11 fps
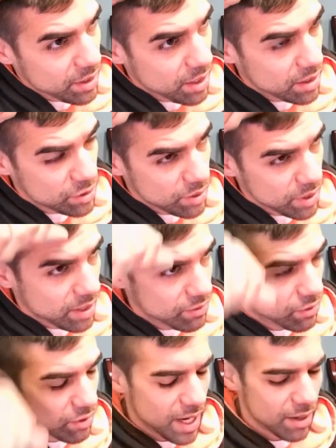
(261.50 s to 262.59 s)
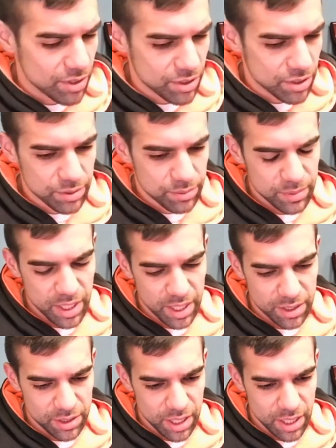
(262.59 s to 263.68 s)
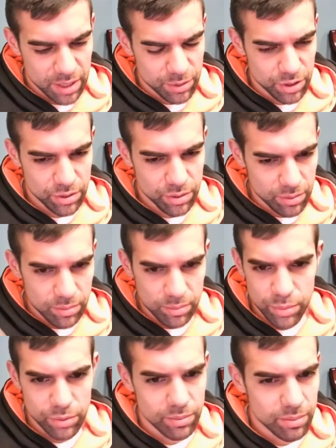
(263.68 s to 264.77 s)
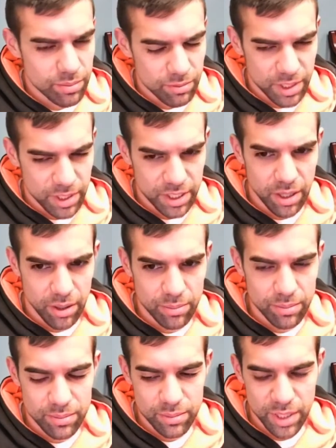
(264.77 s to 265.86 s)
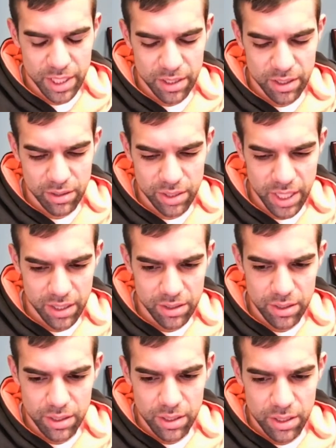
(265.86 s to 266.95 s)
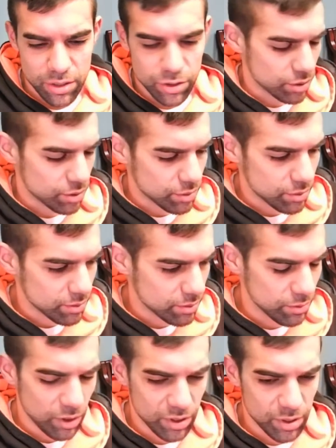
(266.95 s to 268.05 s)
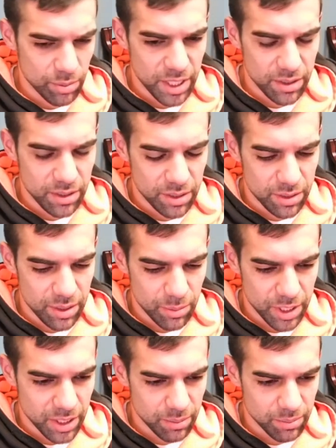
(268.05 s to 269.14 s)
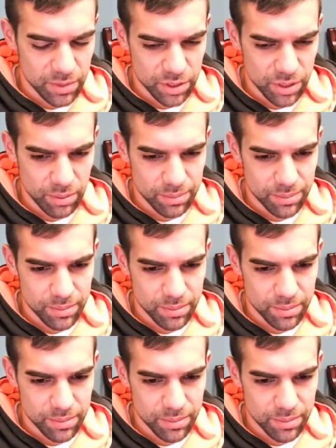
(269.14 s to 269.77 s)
So I got 4 hours, and I'm just, boom, ready to go. Like a little kid, just roll out of bed, and I'm like, yep, let's go.